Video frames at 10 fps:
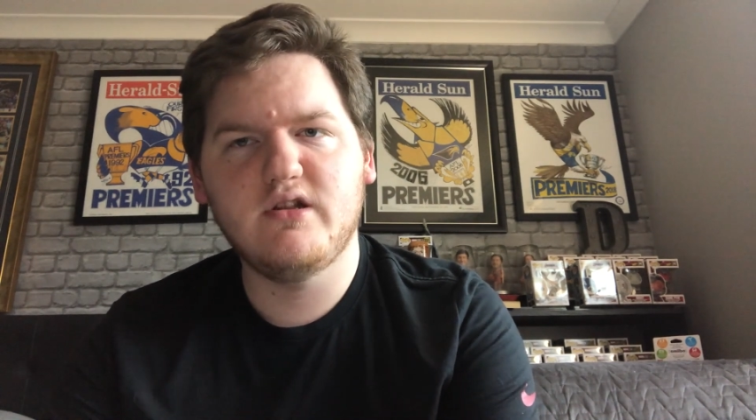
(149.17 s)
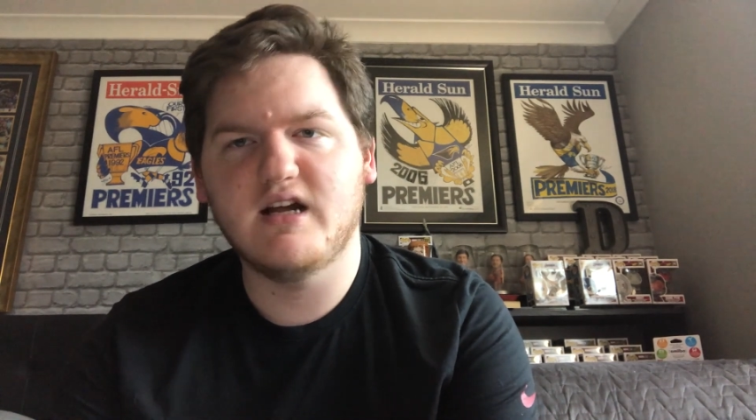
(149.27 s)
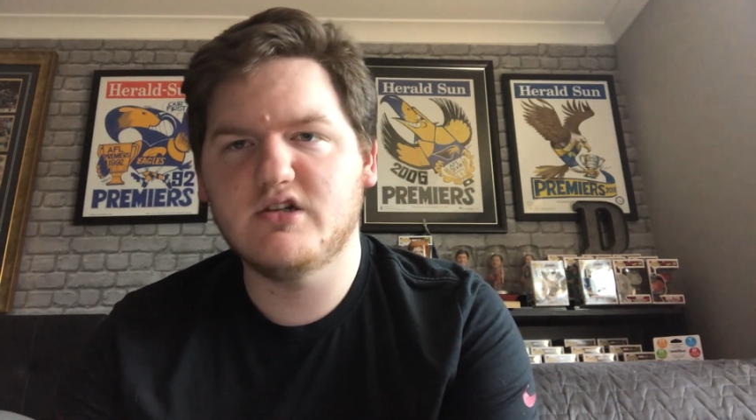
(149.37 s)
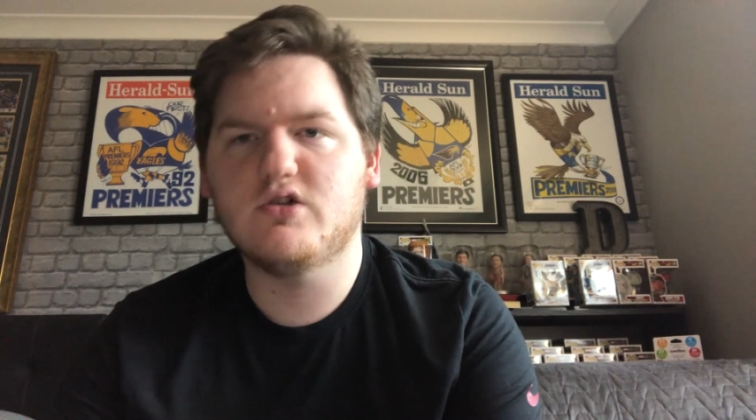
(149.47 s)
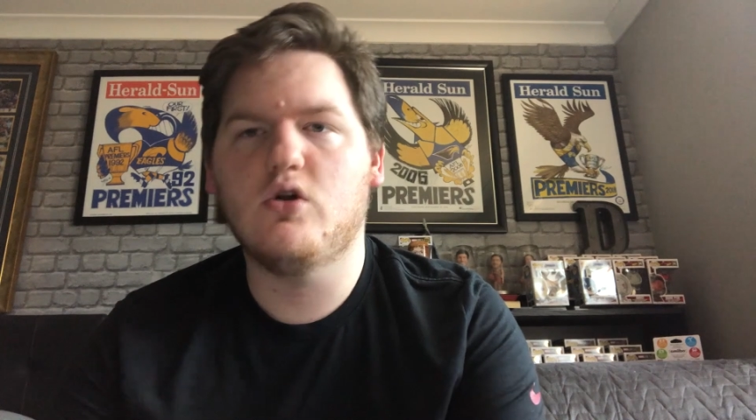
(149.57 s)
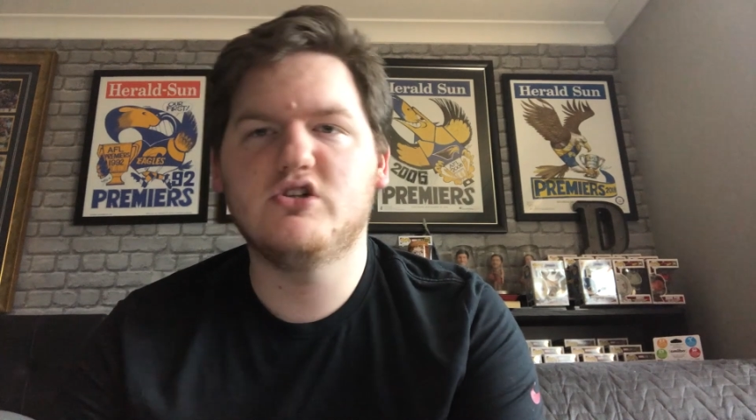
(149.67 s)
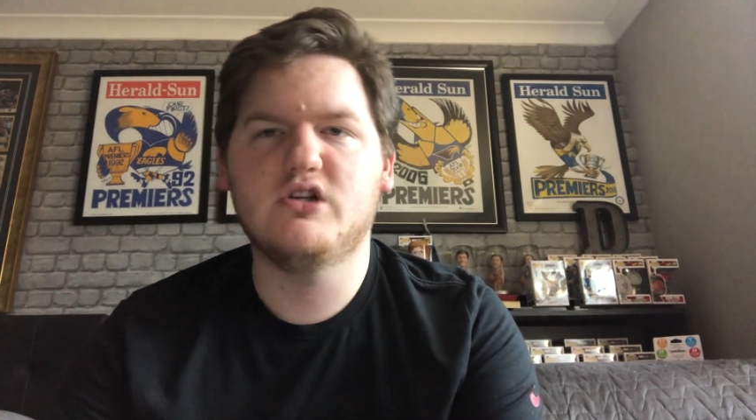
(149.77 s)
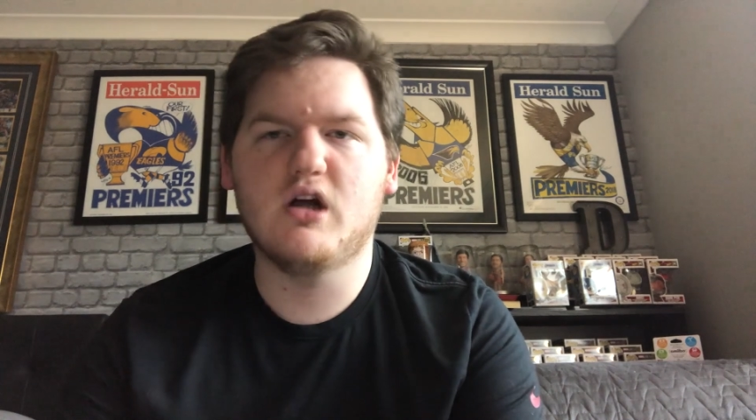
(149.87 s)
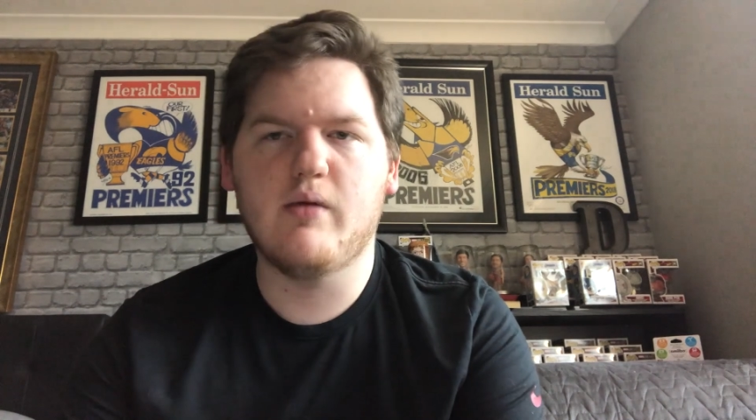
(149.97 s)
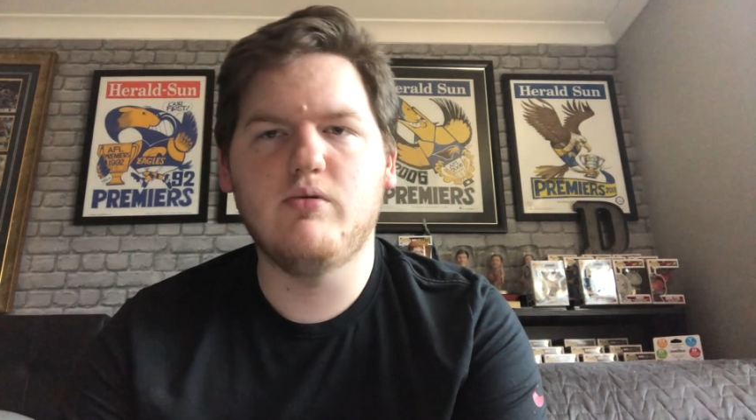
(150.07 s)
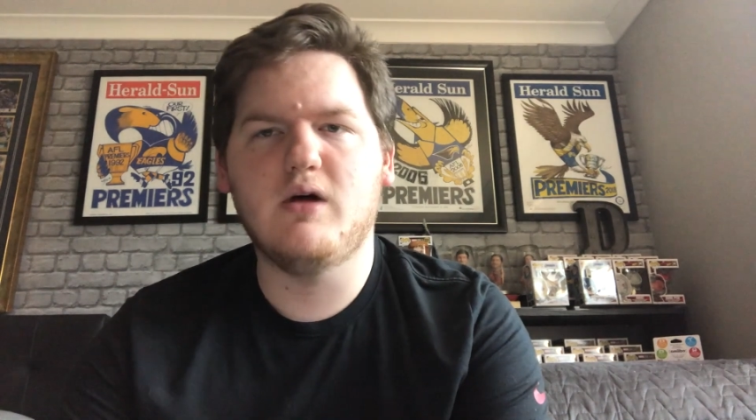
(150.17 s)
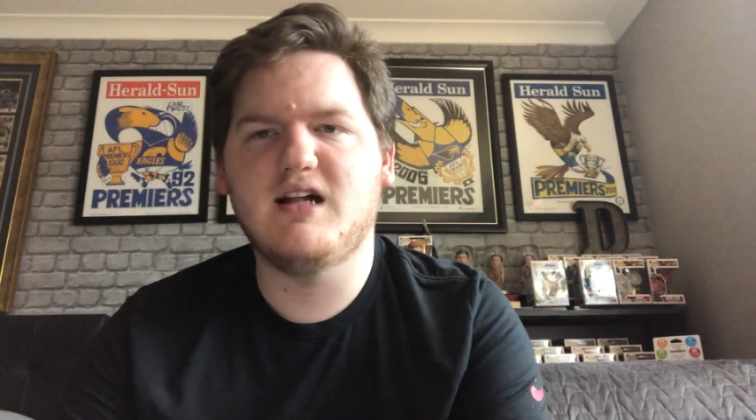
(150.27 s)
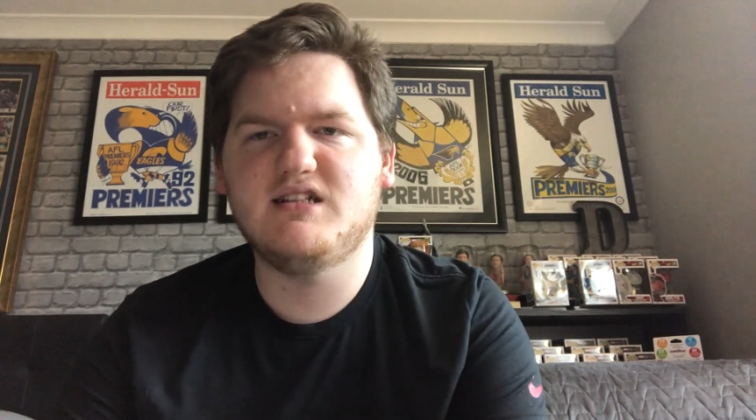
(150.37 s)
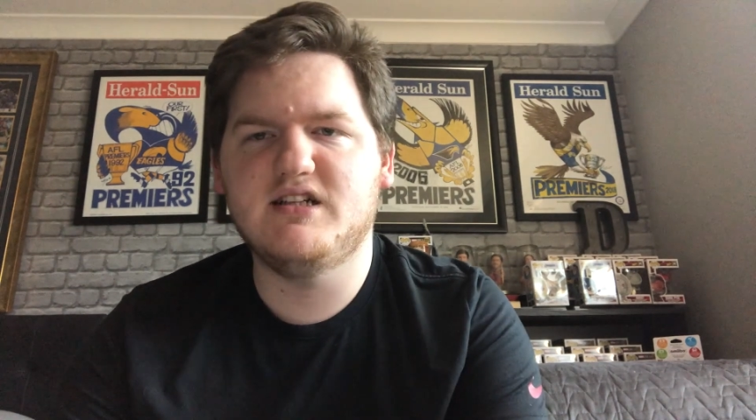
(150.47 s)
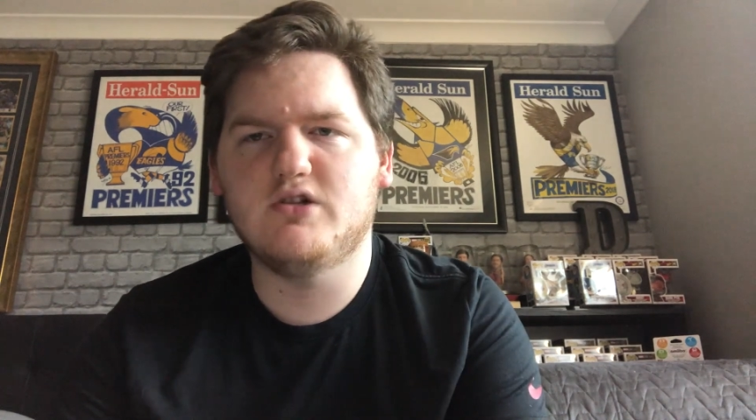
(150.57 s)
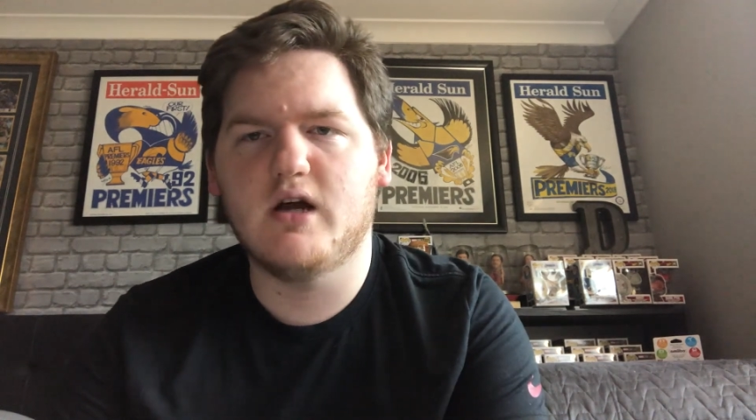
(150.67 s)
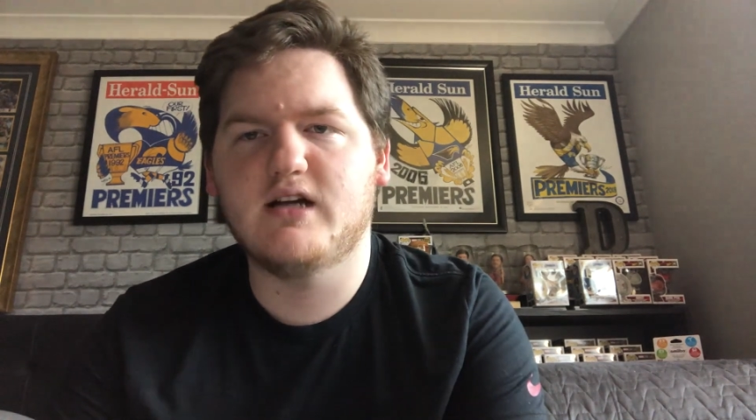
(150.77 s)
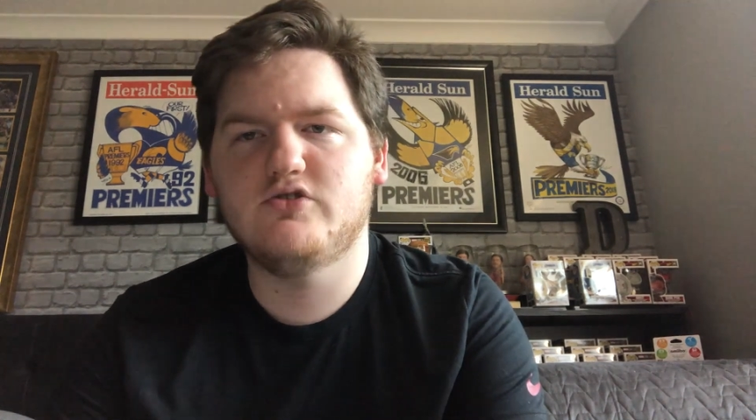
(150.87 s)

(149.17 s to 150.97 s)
They just lost a couple assets like